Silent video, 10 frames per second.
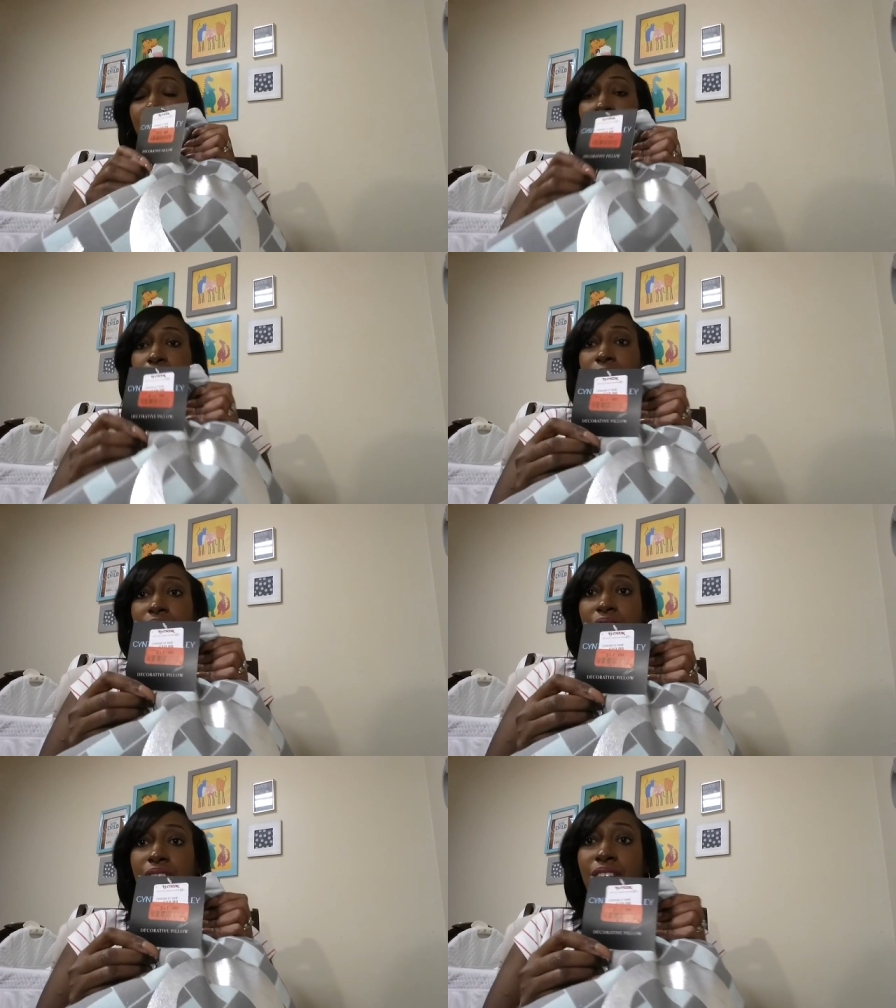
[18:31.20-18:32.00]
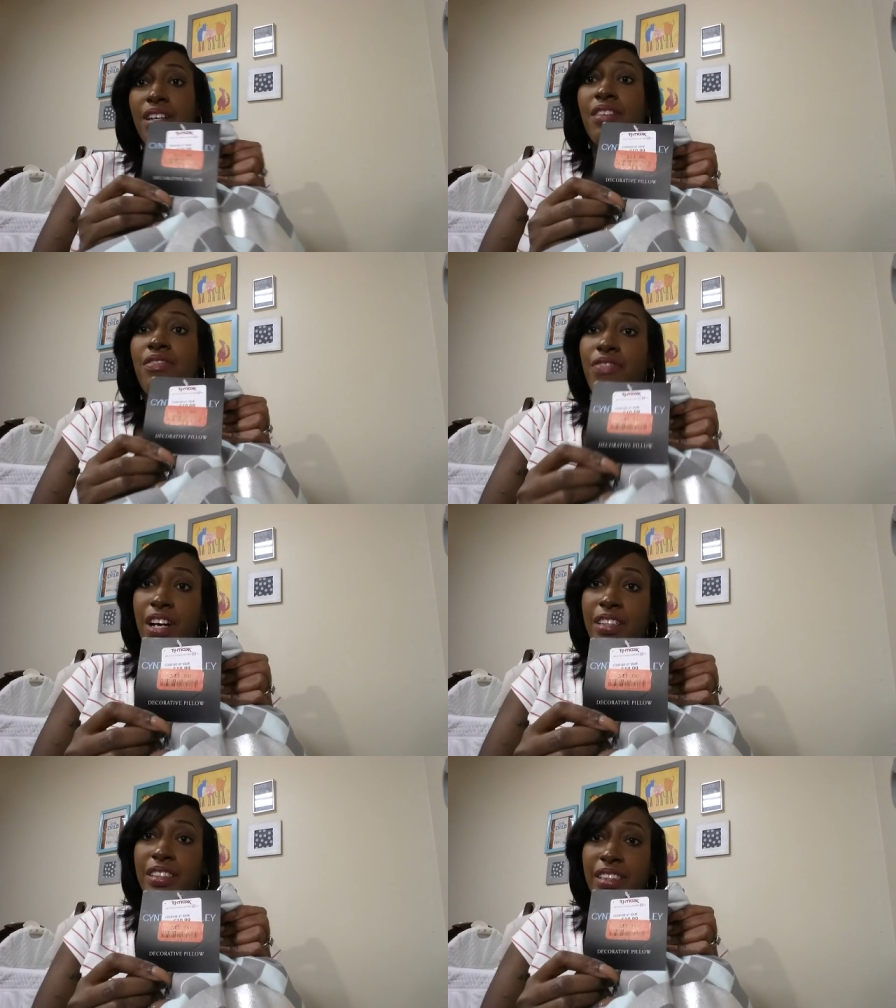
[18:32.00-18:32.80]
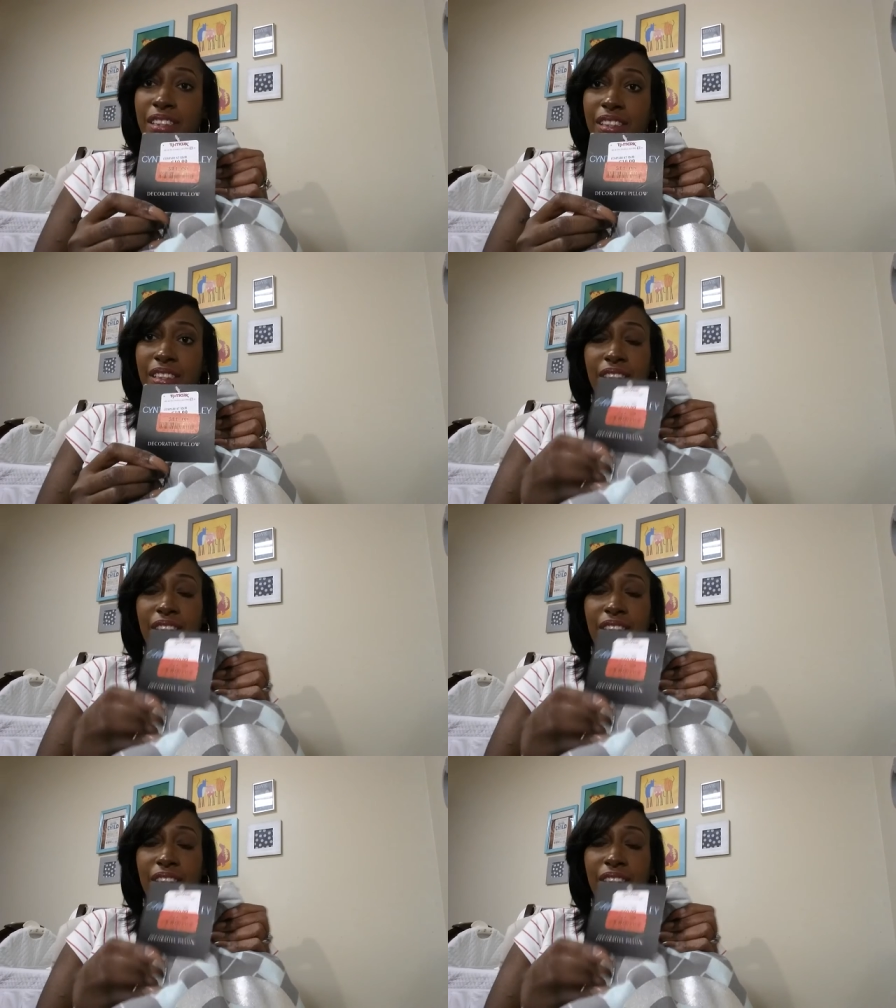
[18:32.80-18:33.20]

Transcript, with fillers: for these pillows versus